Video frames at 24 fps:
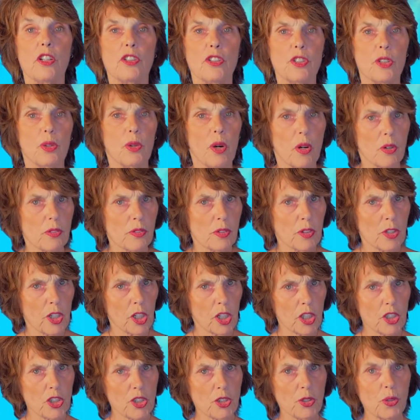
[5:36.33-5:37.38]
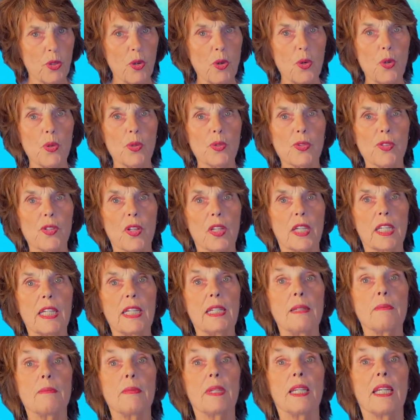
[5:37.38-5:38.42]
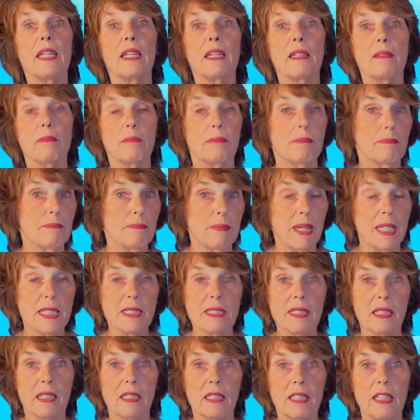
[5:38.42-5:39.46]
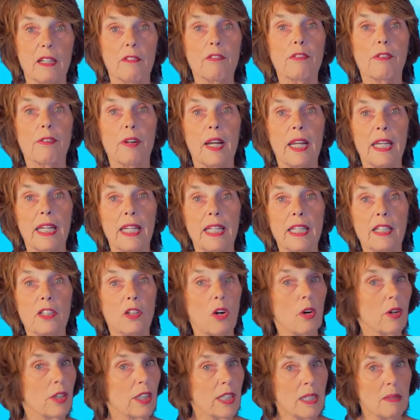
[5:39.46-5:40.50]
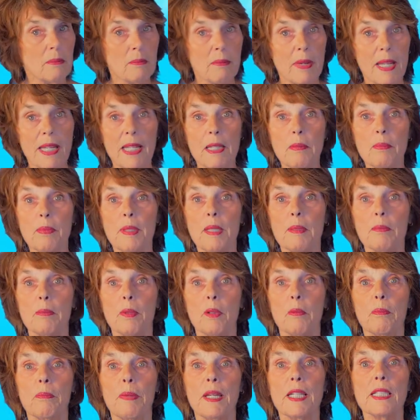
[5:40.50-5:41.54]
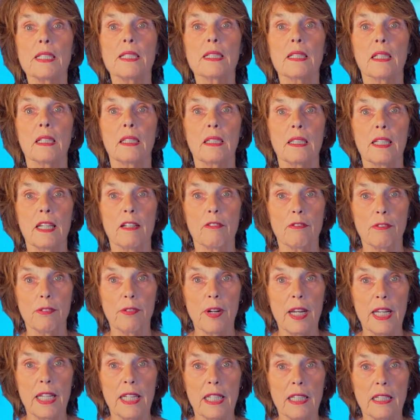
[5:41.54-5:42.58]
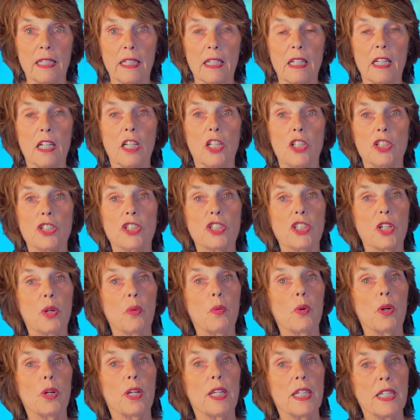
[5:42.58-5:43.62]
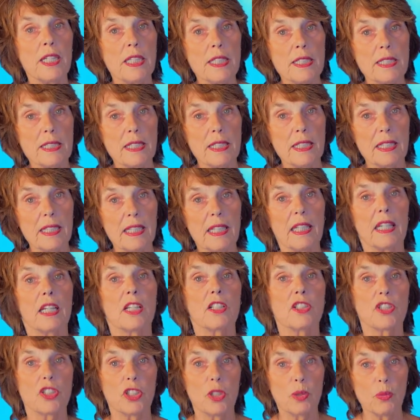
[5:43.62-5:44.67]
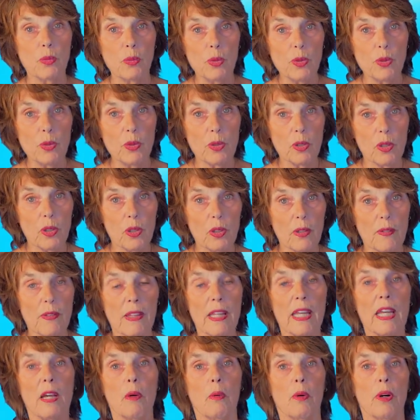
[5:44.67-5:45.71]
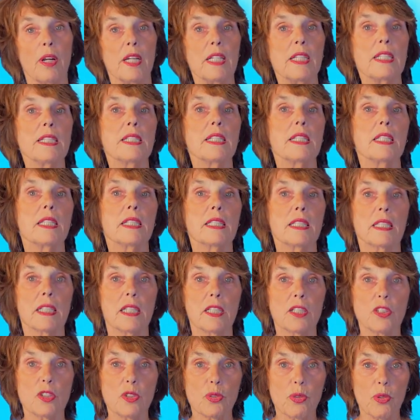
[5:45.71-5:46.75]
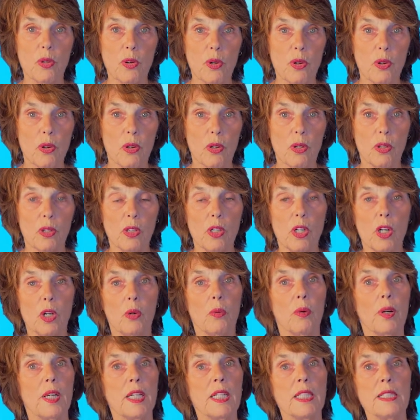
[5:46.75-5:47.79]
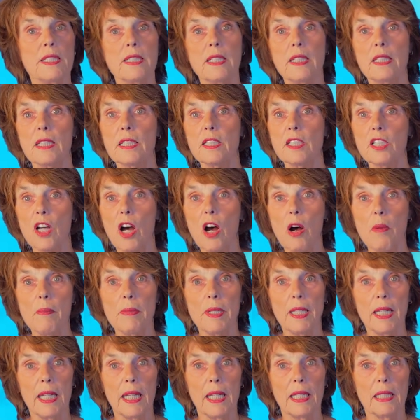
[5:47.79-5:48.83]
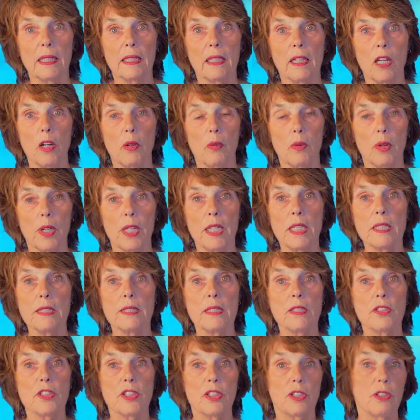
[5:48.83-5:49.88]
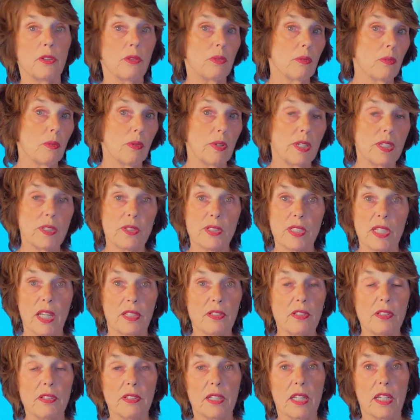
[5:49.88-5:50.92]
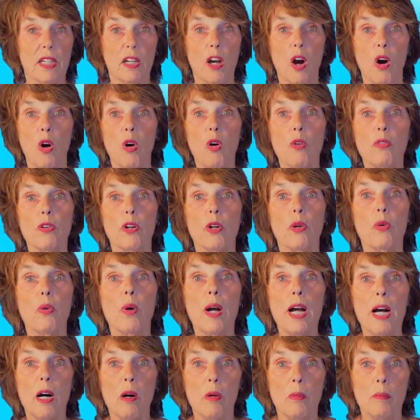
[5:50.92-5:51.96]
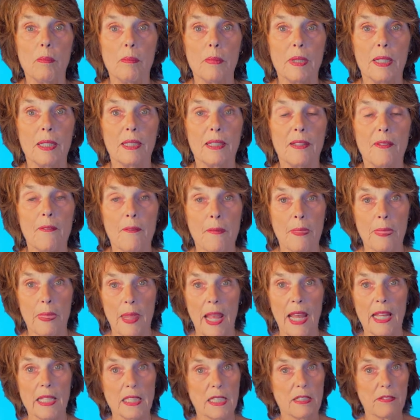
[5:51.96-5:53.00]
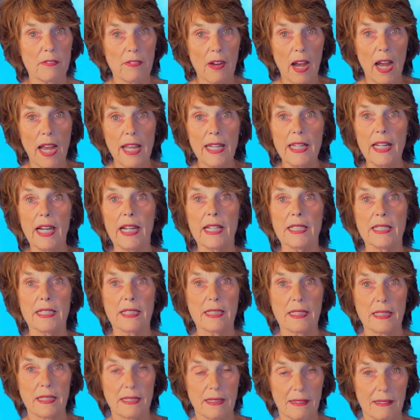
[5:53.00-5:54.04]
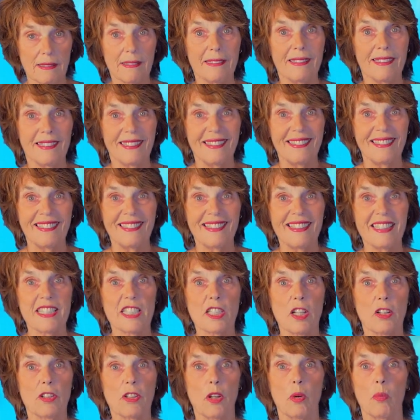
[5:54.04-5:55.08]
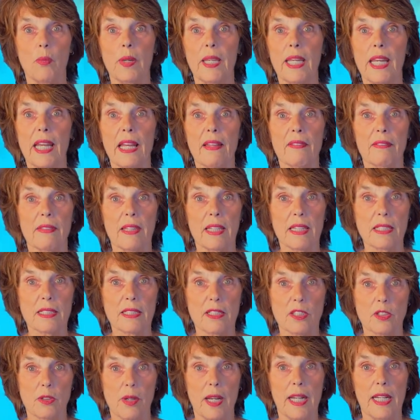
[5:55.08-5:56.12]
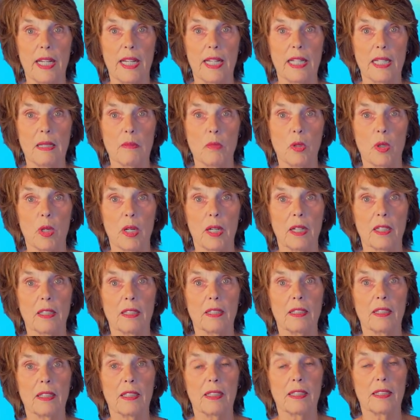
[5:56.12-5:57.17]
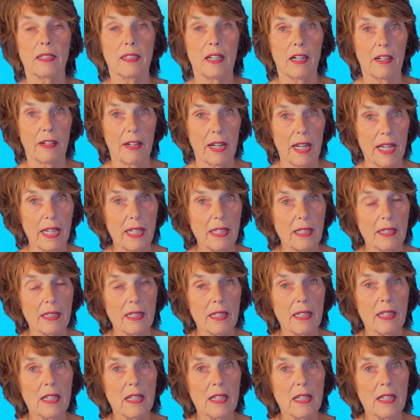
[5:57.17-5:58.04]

To the controls that keep me basically afraid or keep many people basically afraid. So we're easy to rule, we're easy to control, we're easy to dominate, we're easy to, here's the other thing, overwhelm and divide us so that we can't think straight anymore, all right?